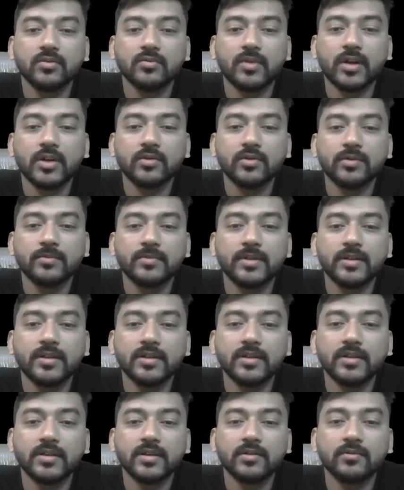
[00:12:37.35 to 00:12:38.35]
1 to
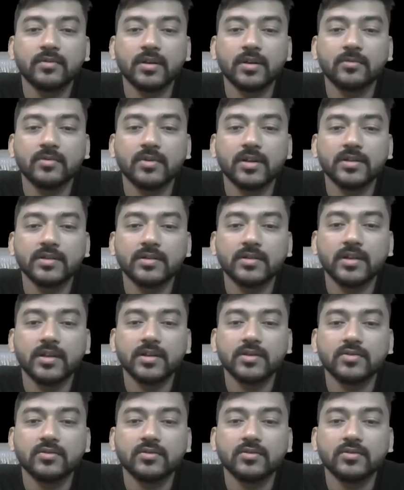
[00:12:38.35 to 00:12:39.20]
infinity and 1 upon n.